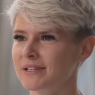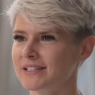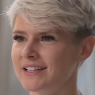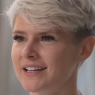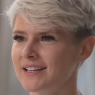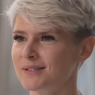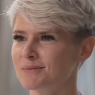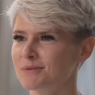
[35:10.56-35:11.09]

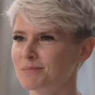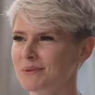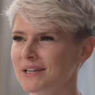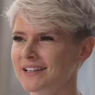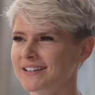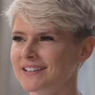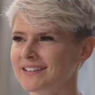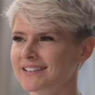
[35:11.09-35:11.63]
business was
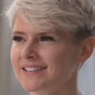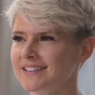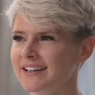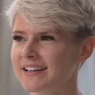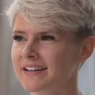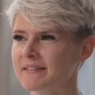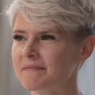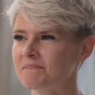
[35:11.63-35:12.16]
because
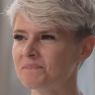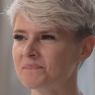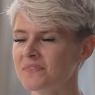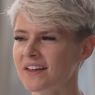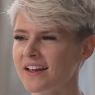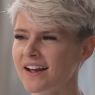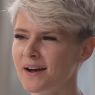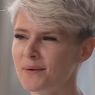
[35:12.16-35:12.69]

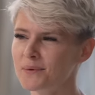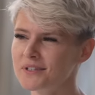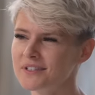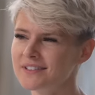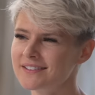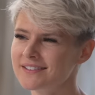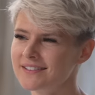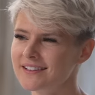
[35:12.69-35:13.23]

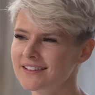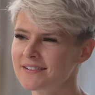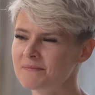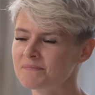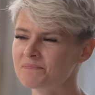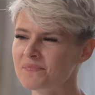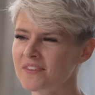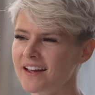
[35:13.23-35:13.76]

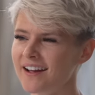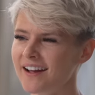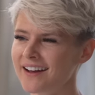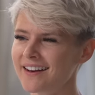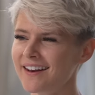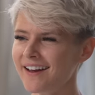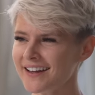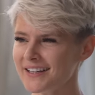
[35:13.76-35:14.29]
I
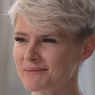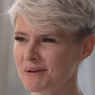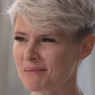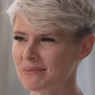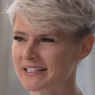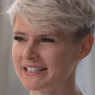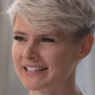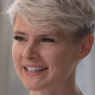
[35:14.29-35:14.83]
liked my
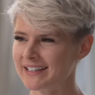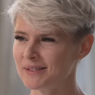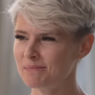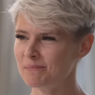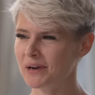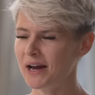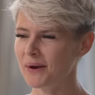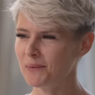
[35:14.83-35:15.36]
business,
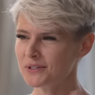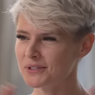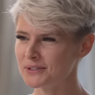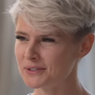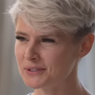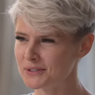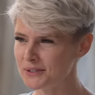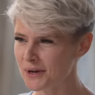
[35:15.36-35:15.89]
but I
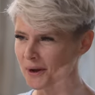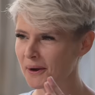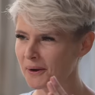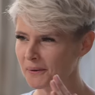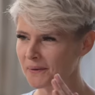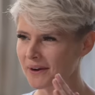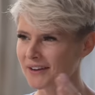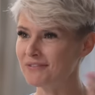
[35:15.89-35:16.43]
wasn't
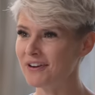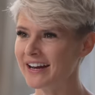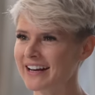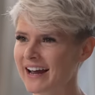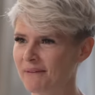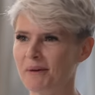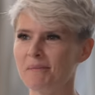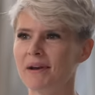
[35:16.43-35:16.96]
so, like right
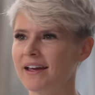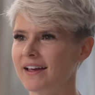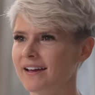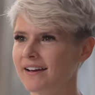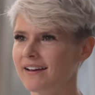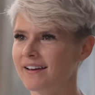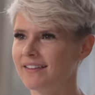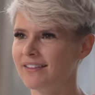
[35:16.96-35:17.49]
now I'm like,
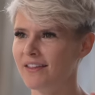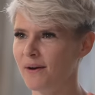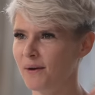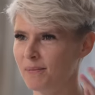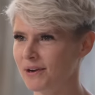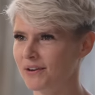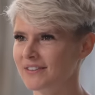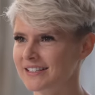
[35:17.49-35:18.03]
oh
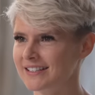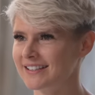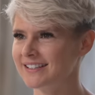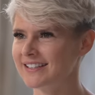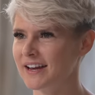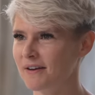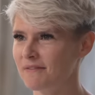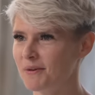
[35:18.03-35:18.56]
my God, this is going
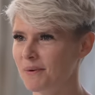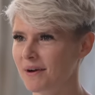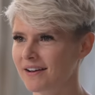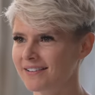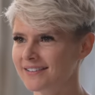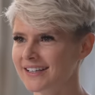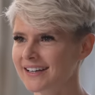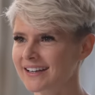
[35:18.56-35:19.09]
to take over the
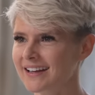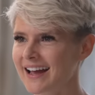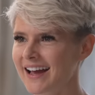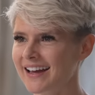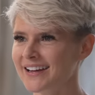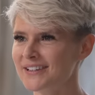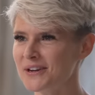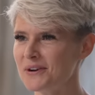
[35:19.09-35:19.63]
world.
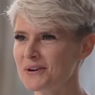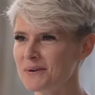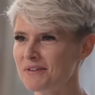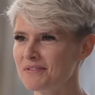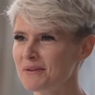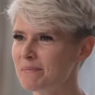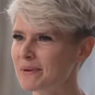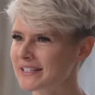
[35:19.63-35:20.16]
And I don't know
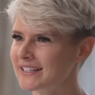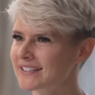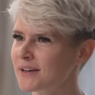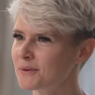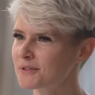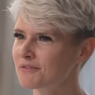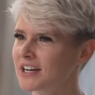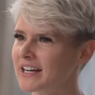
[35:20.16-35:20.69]
if the business I
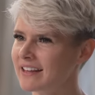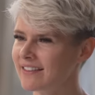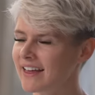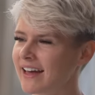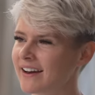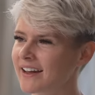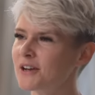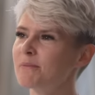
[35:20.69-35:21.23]
was running
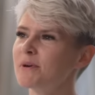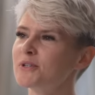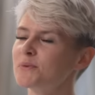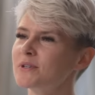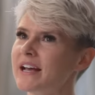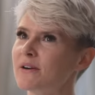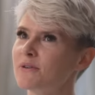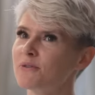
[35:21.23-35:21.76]
then, I almost
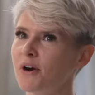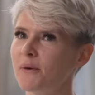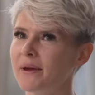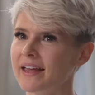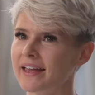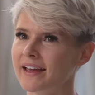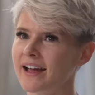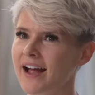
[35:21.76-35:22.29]
was
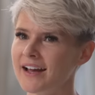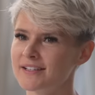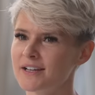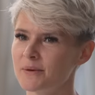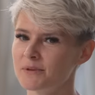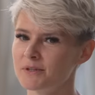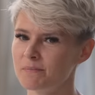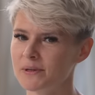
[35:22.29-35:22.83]
outgrowing it as
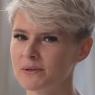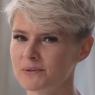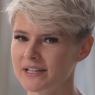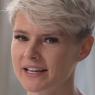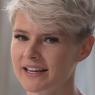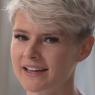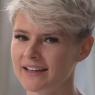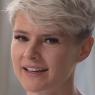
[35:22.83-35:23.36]
I was
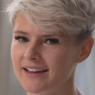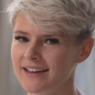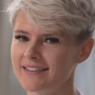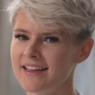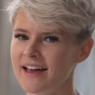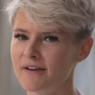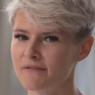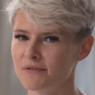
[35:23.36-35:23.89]
building it.
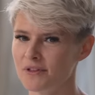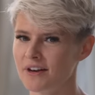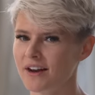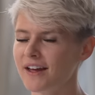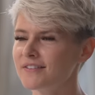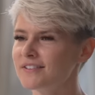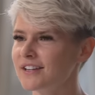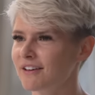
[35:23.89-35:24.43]
And therefore the
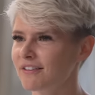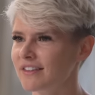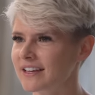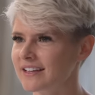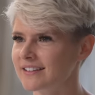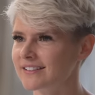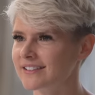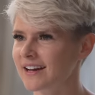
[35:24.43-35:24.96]
lifestyle
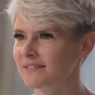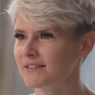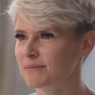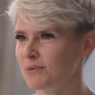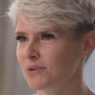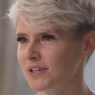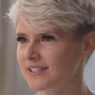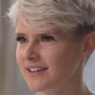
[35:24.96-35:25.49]
thing sounded
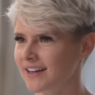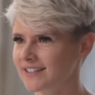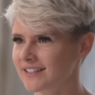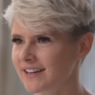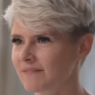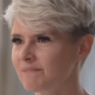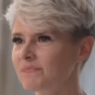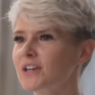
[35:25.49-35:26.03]
more exciting